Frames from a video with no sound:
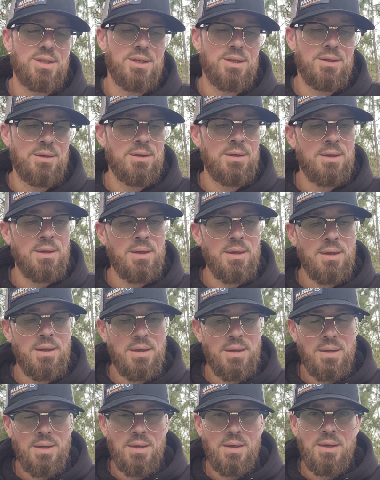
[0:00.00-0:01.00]
and
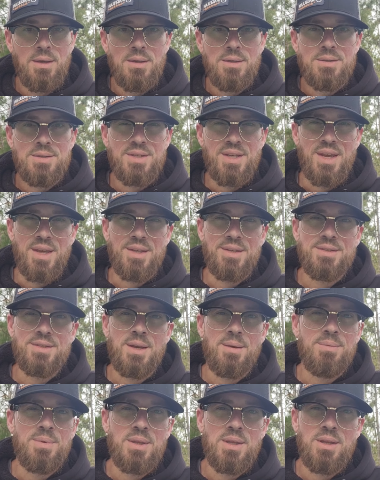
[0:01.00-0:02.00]
saying
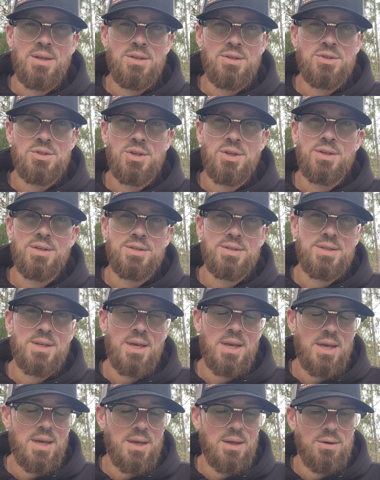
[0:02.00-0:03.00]
something that you shouldn't have
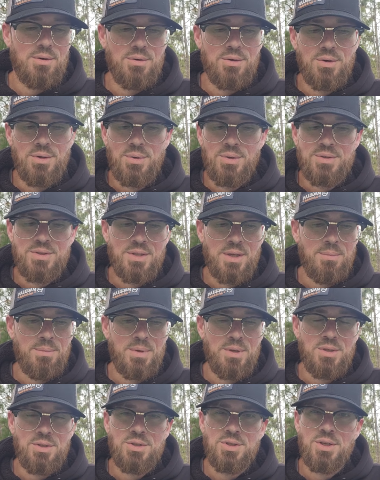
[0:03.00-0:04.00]
said or doing
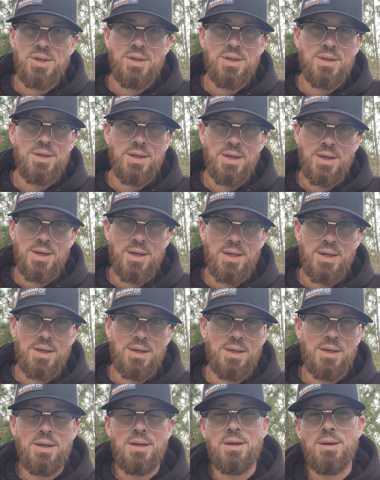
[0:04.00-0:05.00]
something you shouldn't have done
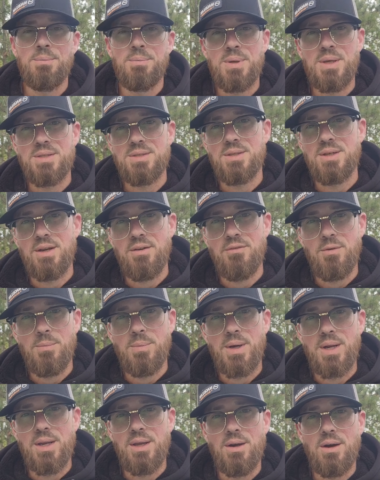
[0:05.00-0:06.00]
and end up pissing
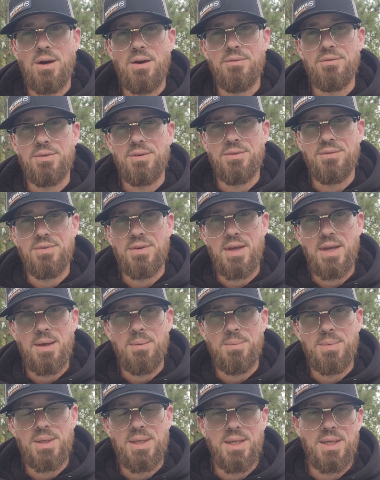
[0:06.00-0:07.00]
everybody off in the
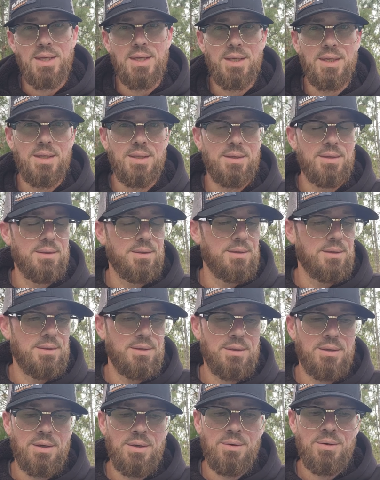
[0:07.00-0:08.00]
family and
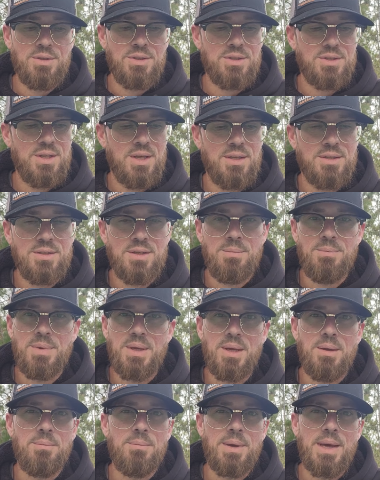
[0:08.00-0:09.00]
you know it just ends up
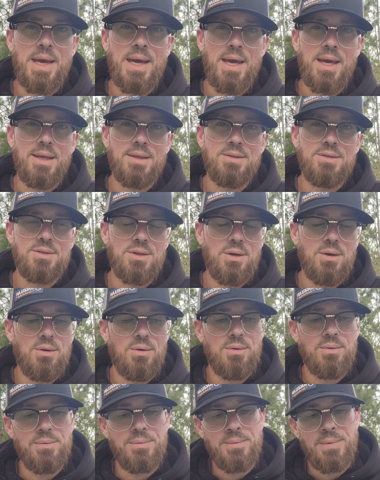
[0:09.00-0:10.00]
being bad
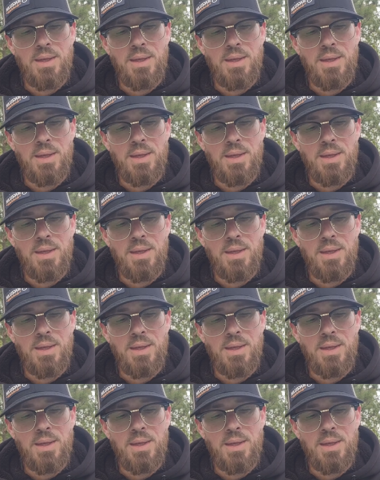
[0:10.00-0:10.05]
so